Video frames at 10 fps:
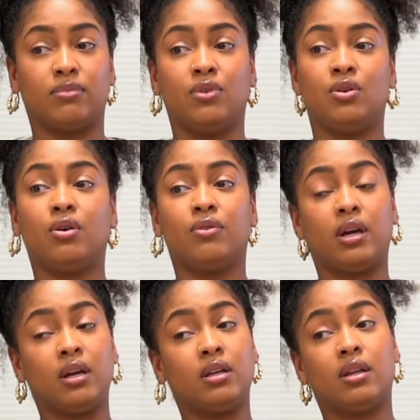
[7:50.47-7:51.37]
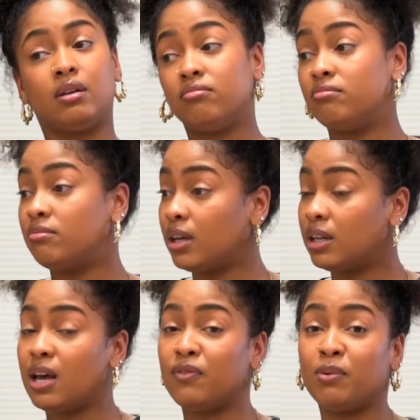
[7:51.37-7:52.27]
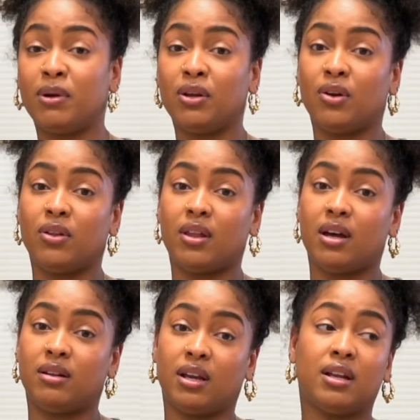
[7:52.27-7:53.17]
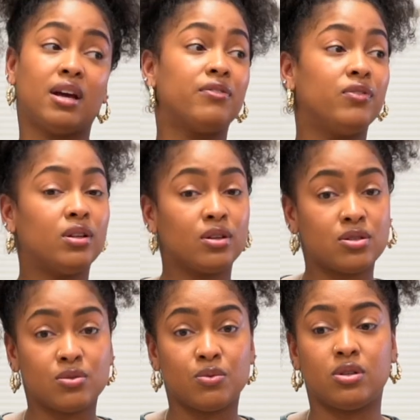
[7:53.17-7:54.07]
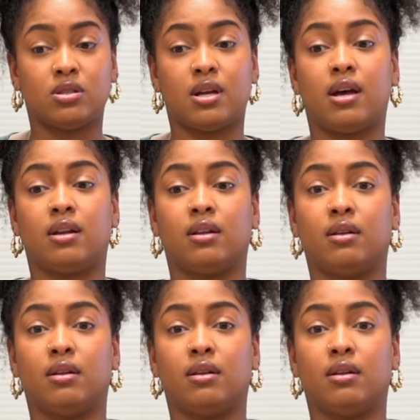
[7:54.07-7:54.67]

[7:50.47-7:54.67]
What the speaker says: you know, they can have an opinion on that. They can have feelings towards that.